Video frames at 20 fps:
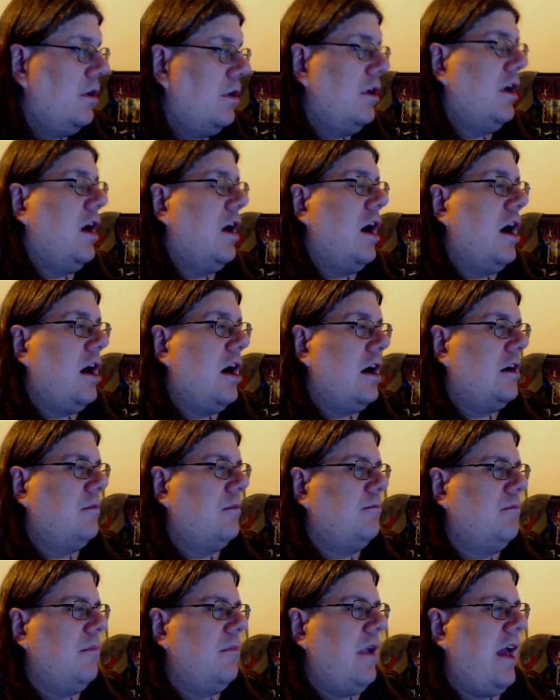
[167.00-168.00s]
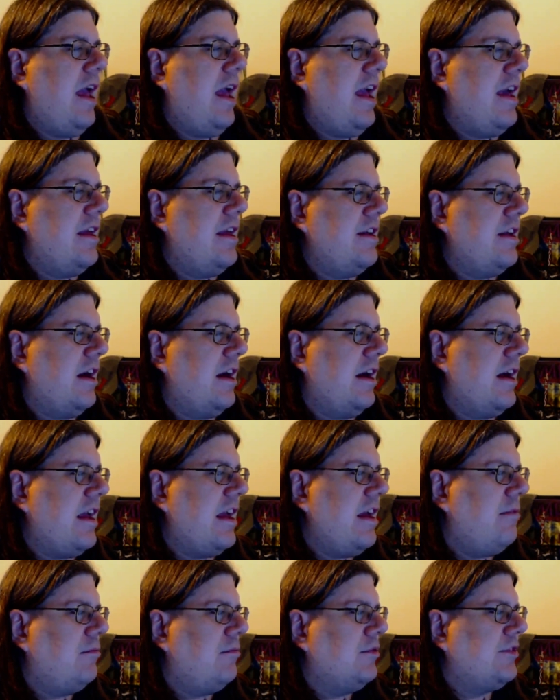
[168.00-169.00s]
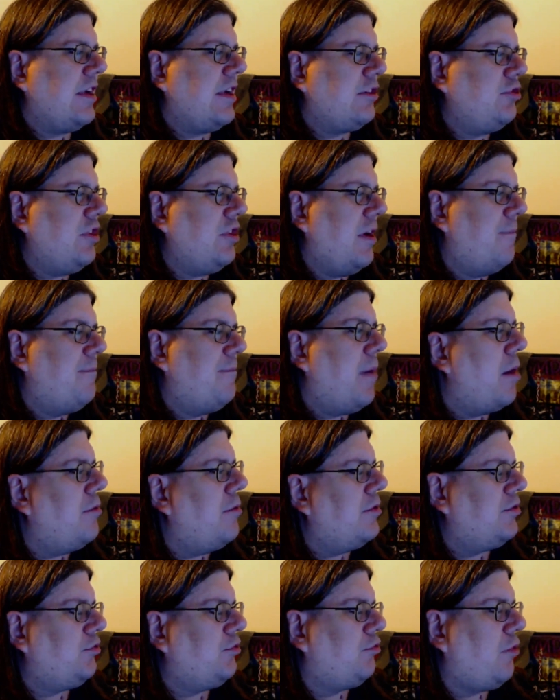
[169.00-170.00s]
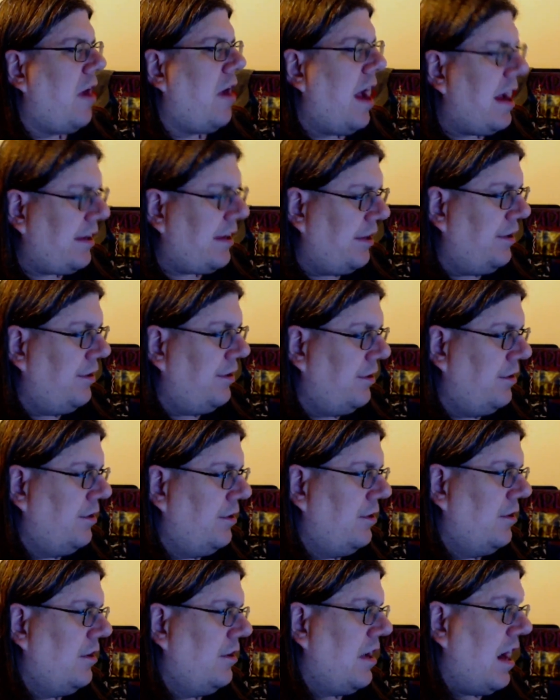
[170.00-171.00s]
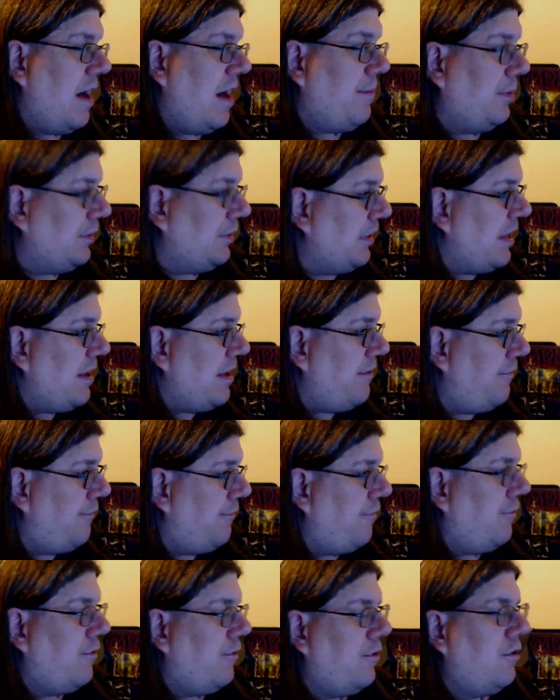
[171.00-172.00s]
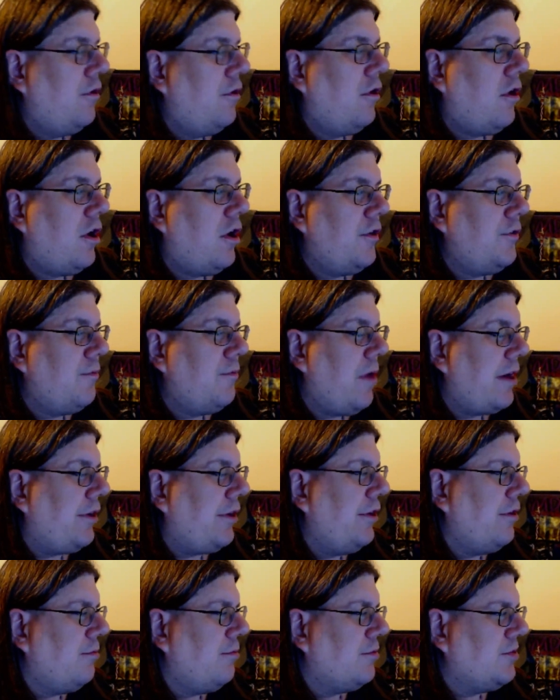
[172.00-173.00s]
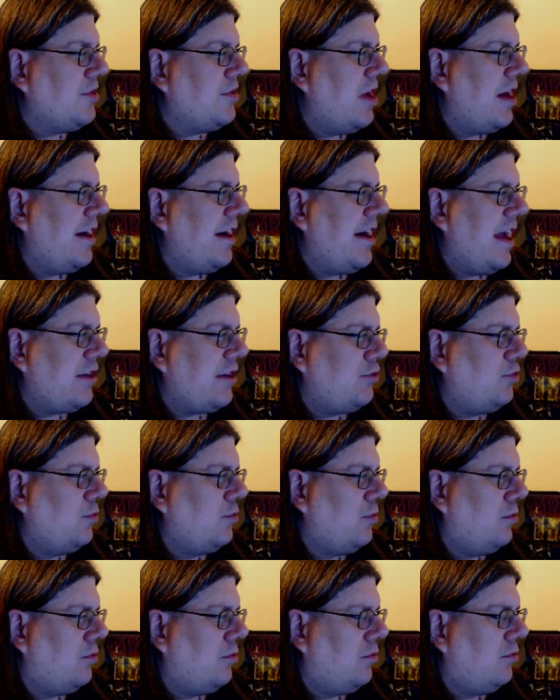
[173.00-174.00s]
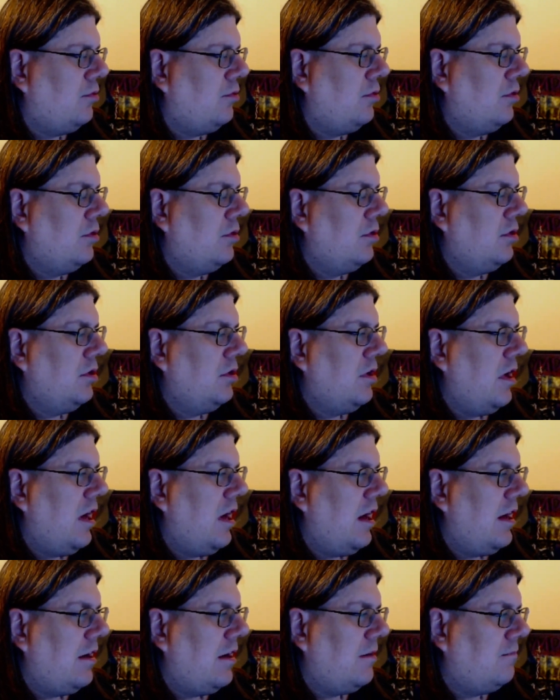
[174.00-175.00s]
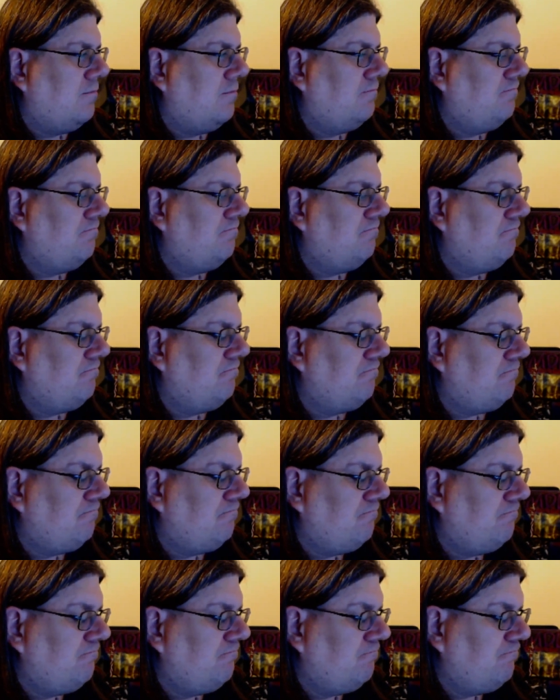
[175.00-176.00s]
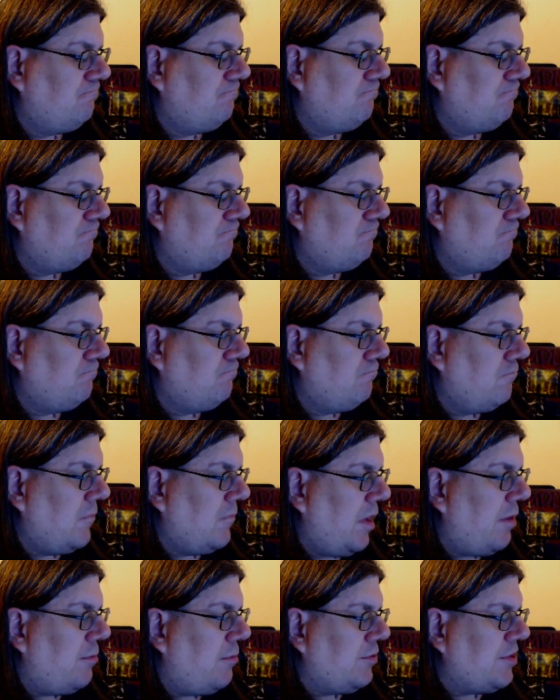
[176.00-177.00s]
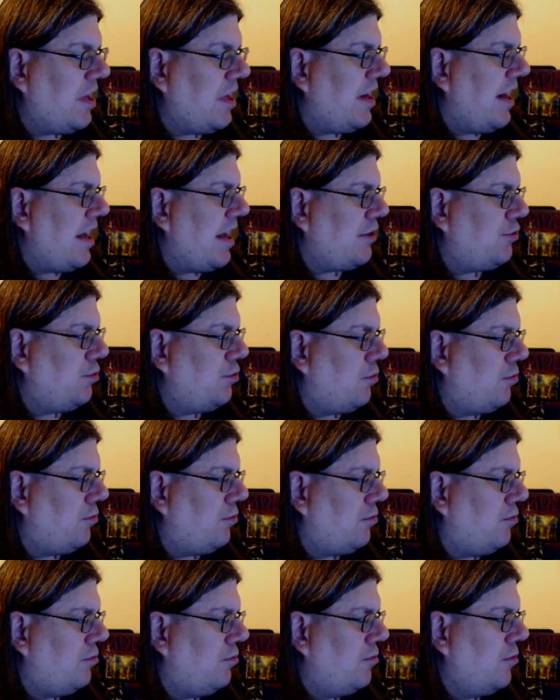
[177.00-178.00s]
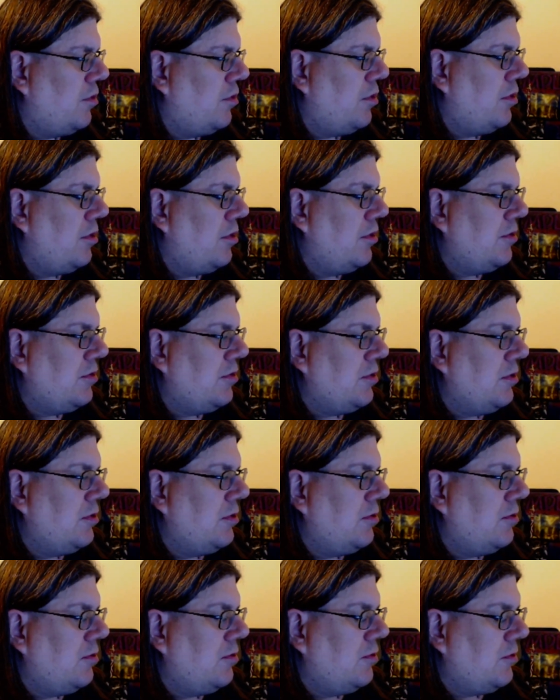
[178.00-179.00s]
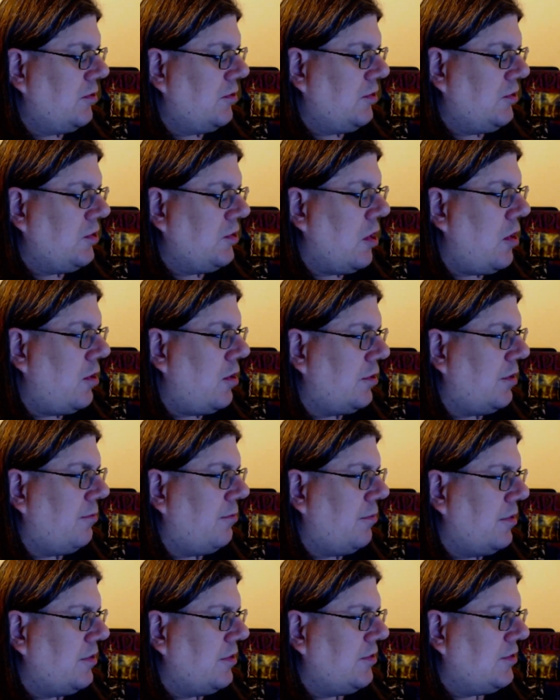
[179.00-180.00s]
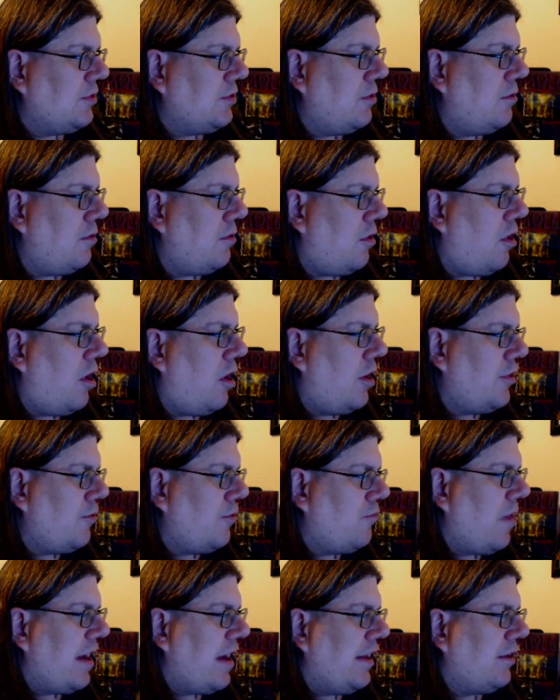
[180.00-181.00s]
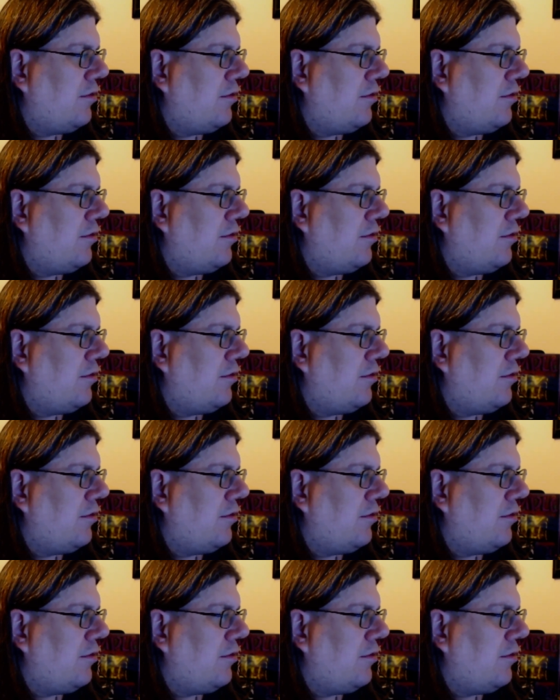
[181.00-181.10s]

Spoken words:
and it was actually a bonus track, I believe, on the record. It was not an actual. It was not an actual song that was on the regular